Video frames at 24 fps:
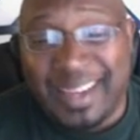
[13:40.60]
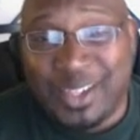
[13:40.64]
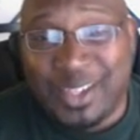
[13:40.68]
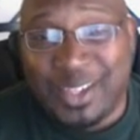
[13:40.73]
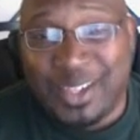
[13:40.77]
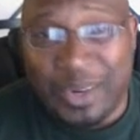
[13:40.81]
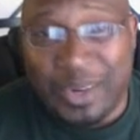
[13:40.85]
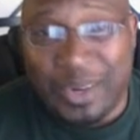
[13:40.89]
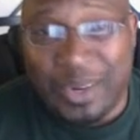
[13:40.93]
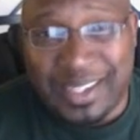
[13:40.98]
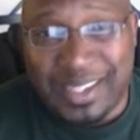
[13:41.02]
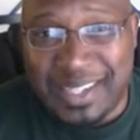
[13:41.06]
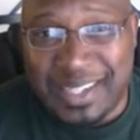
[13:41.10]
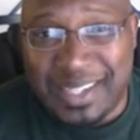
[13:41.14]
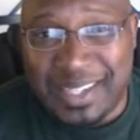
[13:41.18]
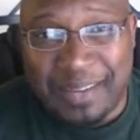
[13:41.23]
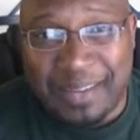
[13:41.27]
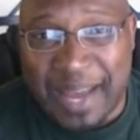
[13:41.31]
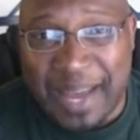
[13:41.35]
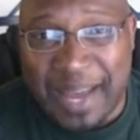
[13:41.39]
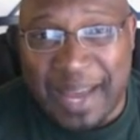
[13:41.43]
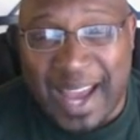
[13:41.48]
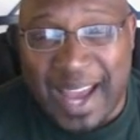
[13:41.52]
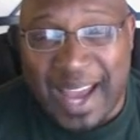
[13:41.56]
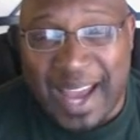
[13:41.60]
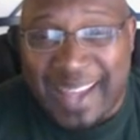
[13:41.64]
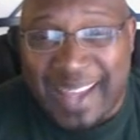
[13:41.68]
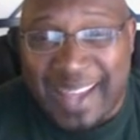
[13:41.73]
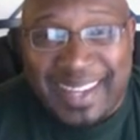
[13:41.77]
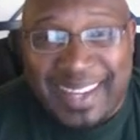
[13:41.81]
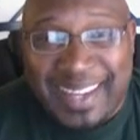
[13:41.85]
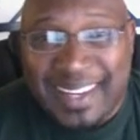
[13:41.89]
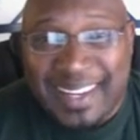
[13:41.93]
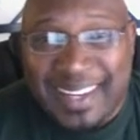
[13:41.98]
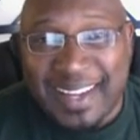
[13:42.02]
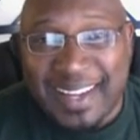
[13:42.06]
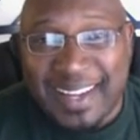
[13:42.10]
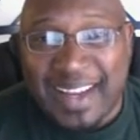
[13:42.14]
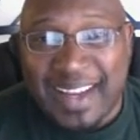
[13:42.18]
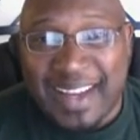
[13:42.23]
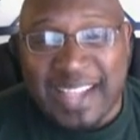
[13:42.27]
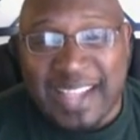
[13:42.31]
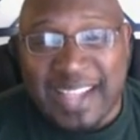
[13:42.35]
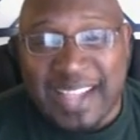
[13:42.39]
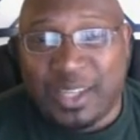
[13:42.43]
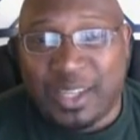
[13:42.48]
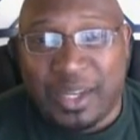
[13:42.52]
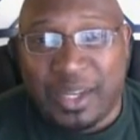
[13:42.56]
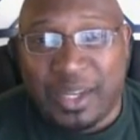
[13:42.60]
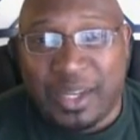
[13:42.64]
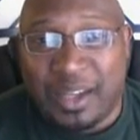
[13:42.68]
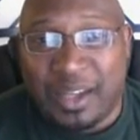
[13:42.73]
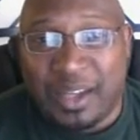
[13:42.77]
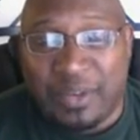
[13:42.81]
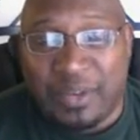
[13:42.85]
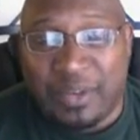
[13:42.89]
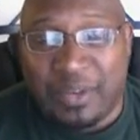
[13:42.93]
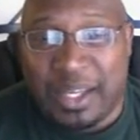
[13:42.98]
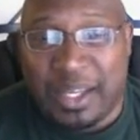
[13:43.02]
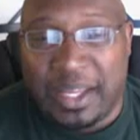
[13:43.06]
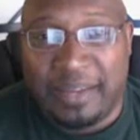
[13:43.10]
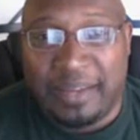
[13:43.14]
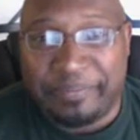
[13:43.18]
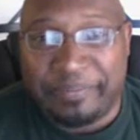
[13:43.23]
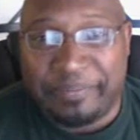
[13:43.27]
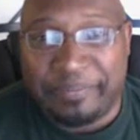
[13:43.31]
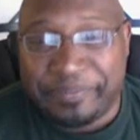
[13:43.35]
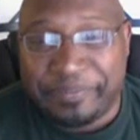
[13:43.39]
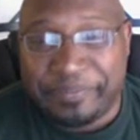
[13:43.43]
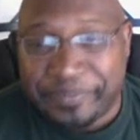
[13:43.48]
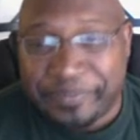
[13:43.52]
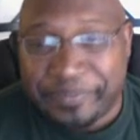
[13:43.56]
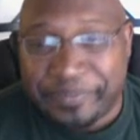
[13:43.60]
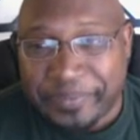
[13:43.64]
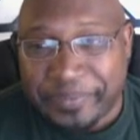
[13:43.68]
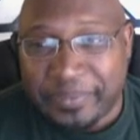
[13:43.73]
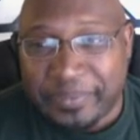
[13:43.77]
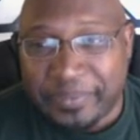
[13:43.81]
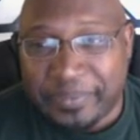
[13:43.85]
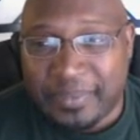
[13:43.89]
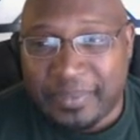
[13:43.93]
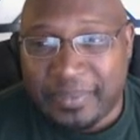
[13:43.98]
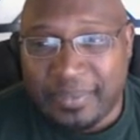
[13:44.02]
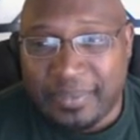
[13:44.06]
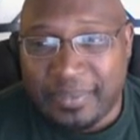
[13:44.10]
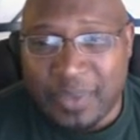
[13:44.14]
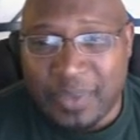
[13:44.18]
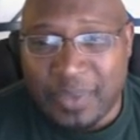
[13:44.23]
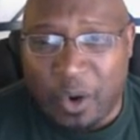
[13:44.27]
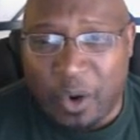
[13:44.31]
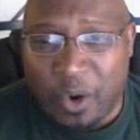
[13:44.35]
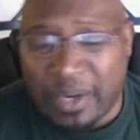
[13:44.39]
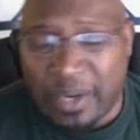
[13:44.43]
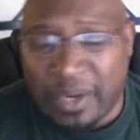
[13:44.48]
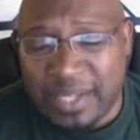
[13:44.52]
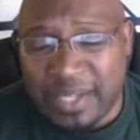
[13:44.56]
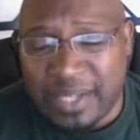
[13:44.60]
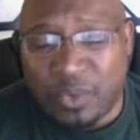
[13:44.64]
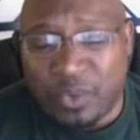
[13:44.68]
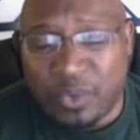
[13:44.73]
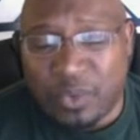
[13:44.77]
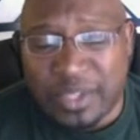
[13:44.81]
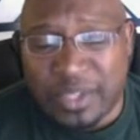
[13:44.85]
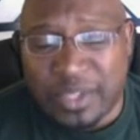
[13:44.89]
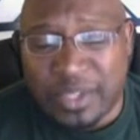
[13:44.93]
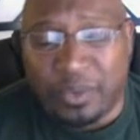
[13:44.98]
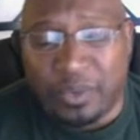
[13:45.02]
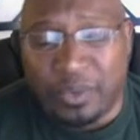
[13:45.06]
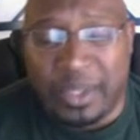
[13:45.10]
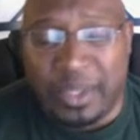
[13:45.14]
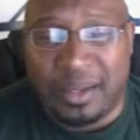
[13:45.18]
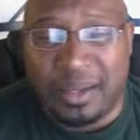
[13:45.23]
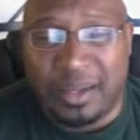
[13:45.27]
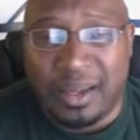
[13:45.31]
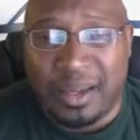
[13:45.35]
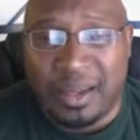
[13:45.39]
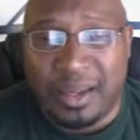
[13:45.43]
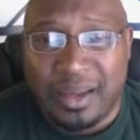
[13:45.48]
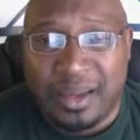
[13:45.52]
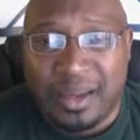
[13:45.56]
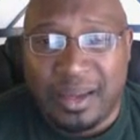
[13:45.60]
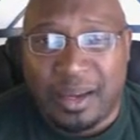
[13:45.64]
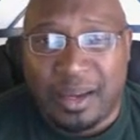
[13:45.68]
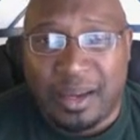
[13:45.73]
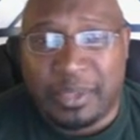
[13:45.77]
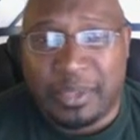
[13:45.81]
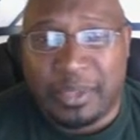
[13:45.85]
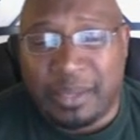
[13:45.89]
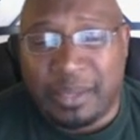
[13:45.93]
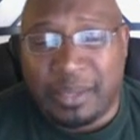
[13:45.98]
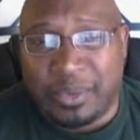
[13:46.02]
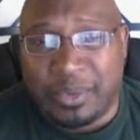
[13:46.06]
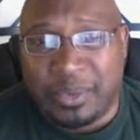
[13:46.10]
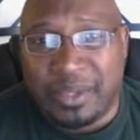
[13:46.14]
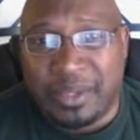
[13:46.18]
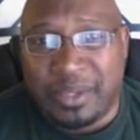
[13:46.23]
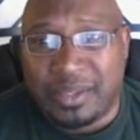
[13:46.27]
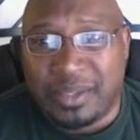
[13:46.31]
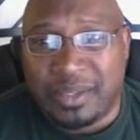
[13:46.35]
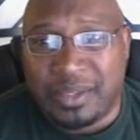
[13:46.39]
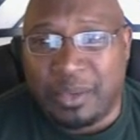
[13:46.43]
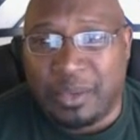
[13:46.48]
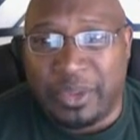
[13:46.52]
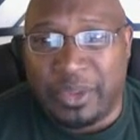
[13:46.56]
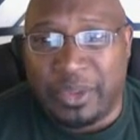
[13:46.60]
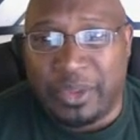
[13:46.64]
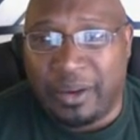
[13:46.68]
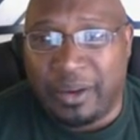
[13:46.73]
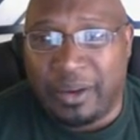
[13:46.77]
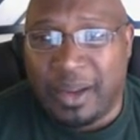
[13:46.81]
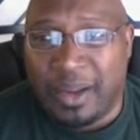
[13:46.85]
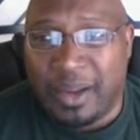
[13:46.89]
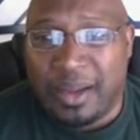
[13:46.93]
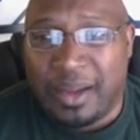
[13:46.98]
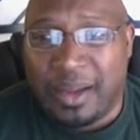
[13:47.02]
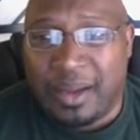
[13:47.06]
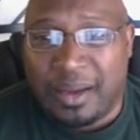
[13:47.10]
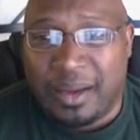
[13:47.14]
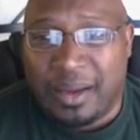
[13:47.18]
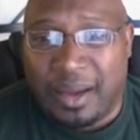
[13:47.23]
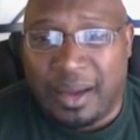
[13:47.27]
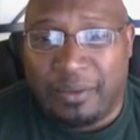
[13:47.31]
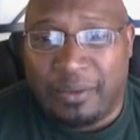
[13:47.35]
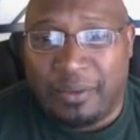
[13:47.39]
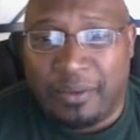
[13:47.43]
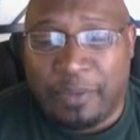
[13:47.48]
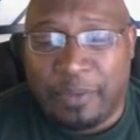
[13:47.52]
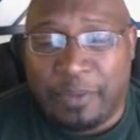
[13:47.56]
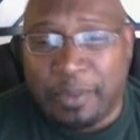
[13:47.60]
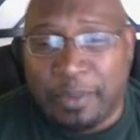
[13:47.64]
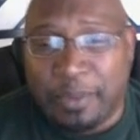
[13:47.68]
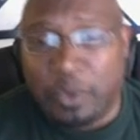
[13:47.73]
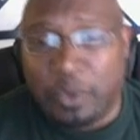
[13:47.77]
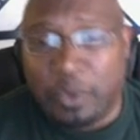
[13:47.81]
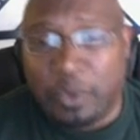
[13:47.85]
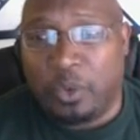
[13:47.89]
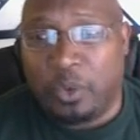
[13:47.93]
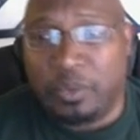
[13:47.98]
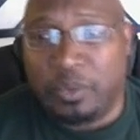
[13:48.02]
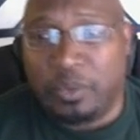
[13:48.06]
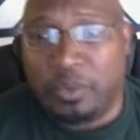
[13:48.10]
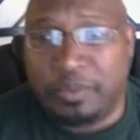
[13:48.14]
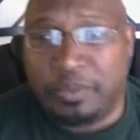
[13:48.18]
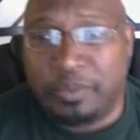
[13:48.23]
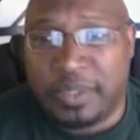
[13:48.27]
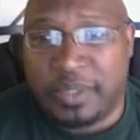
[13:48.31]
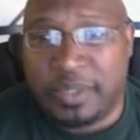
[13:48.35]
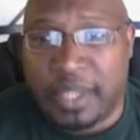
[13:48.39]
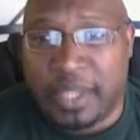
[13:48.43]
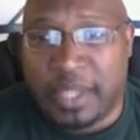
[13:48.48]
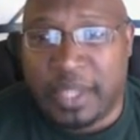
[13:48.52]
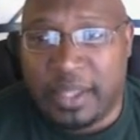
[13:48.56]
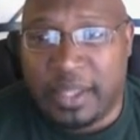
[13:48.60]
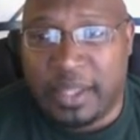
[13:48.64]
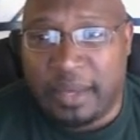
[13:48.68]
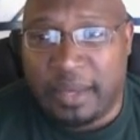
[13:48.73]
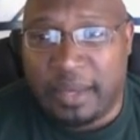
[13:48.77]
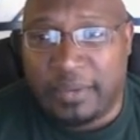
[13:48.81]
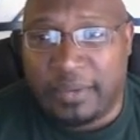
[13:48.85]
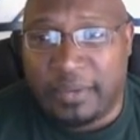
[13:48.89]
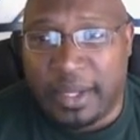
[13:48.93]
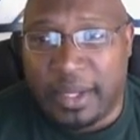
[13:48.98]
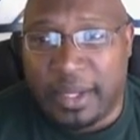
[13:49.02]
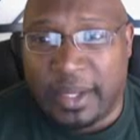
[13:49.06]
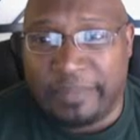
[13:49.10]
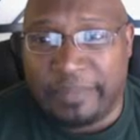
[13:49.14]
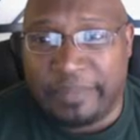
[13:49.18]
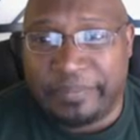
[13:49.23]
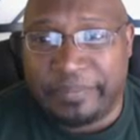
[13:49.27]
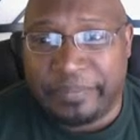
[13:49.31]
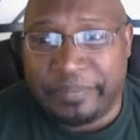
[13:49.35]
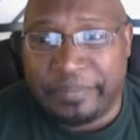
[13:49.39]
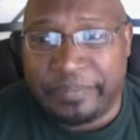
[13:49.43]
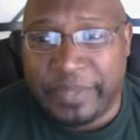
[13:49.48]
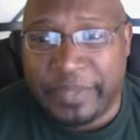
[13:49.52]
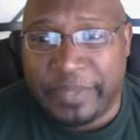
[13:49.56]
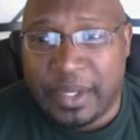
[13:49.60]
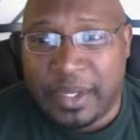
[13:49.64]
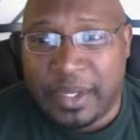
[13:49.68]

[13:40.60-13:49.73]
and joining the gym, I, I, I still get it every day, or at least once a week, a couple times a week, or somewhere in there. Uh, people who say they've um,